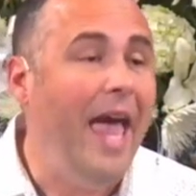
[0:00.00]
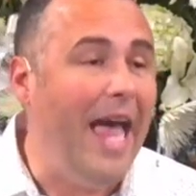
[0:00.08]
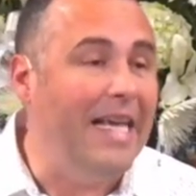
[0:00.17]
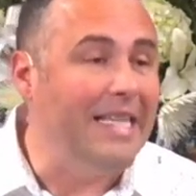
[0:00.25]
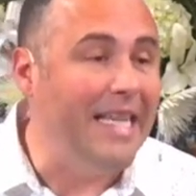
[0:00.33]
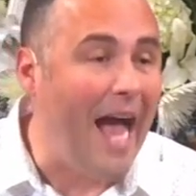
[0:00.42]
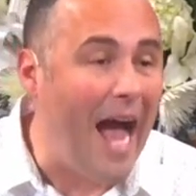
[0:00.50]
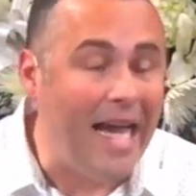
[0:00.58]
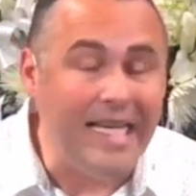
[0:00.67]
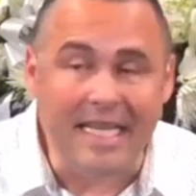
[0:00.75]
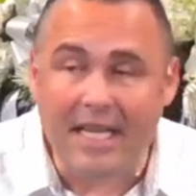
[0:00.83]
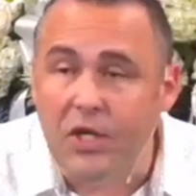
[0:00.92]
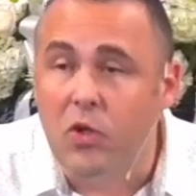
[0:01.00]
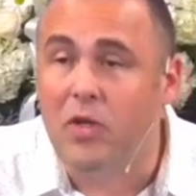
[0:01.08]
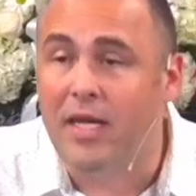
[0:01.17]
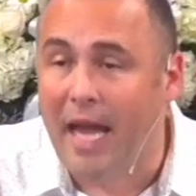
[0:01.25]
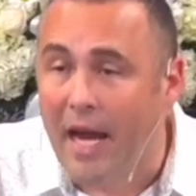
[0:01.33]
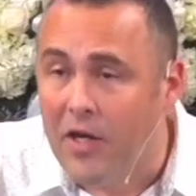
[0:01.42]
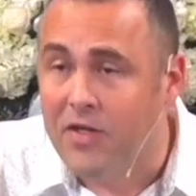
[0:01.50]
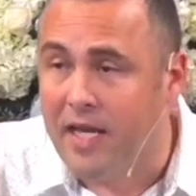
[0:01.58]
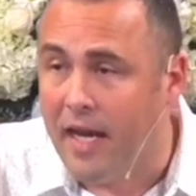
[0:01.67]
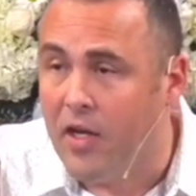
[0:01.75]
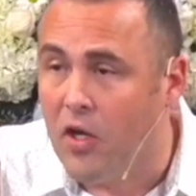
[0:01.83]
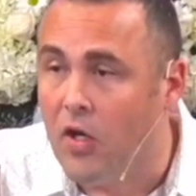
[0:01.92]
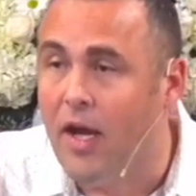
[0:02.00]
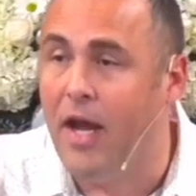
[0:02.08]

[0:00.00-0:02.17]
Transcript: as the ideal caretaker